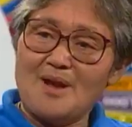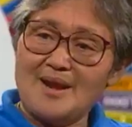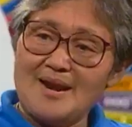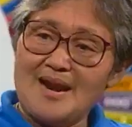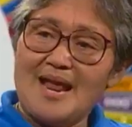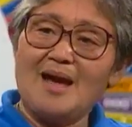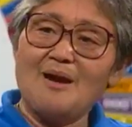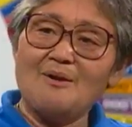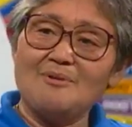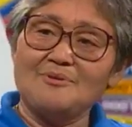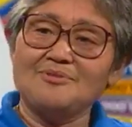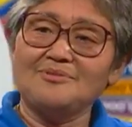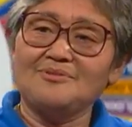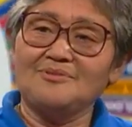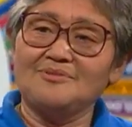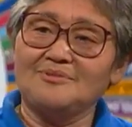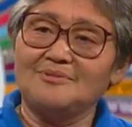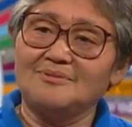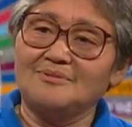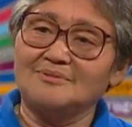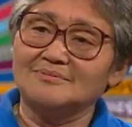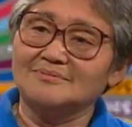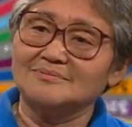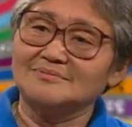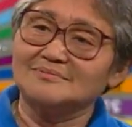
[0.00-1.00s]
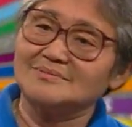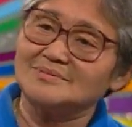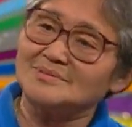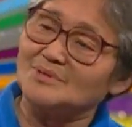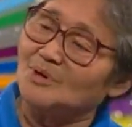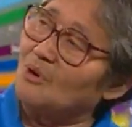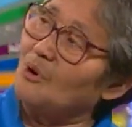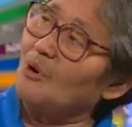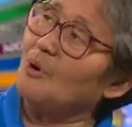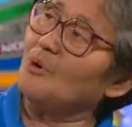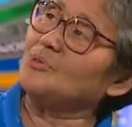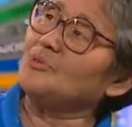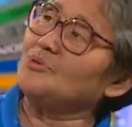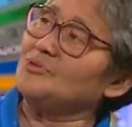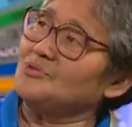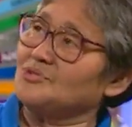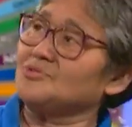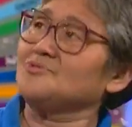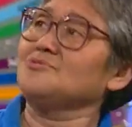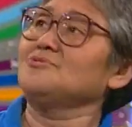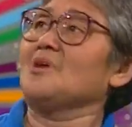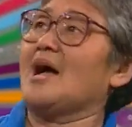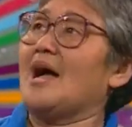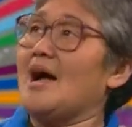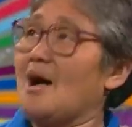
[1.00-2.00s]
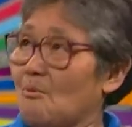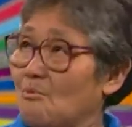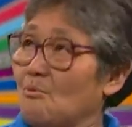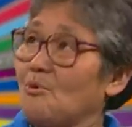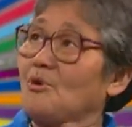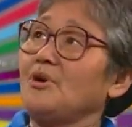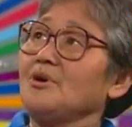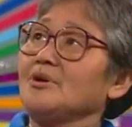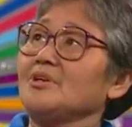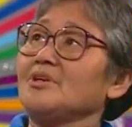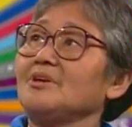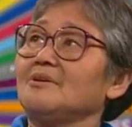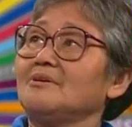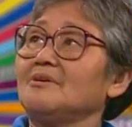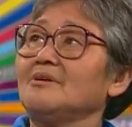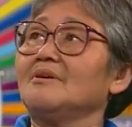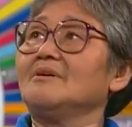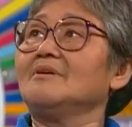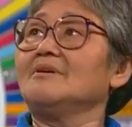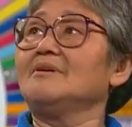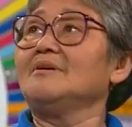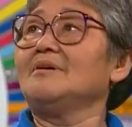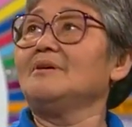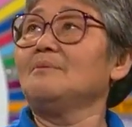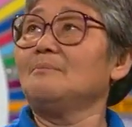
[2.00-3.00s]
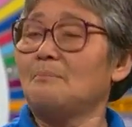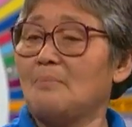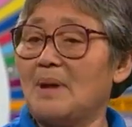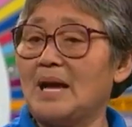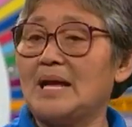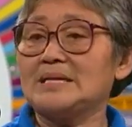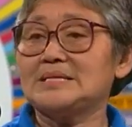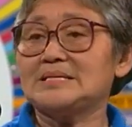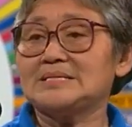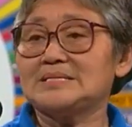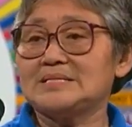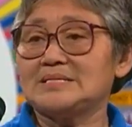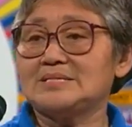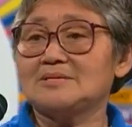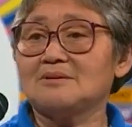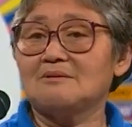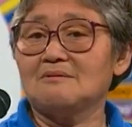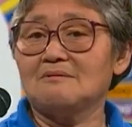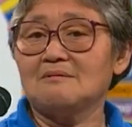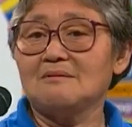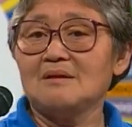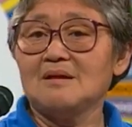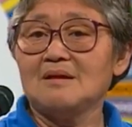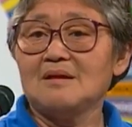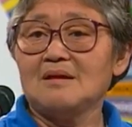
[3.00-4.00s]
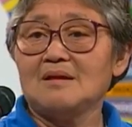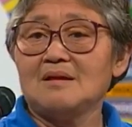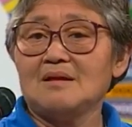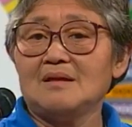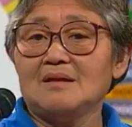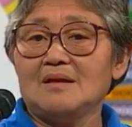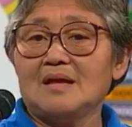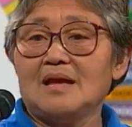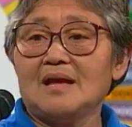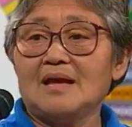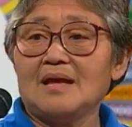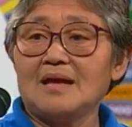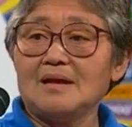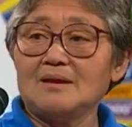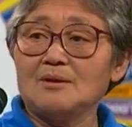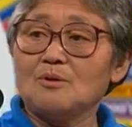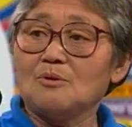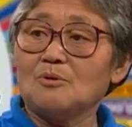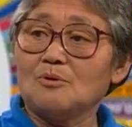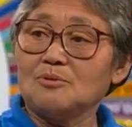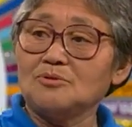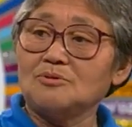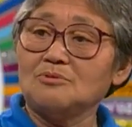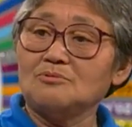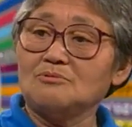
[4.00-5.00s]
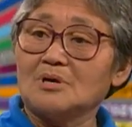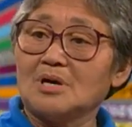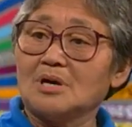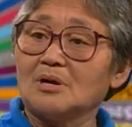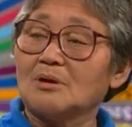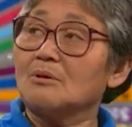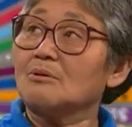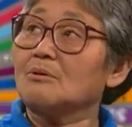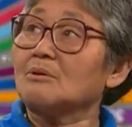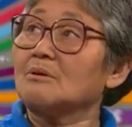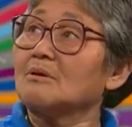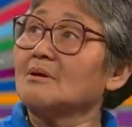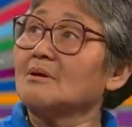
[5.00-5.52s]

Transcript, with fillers: hour to go to school, uh, work, you know, uh-huh. bus. So I go to. Just a, go to the Lucky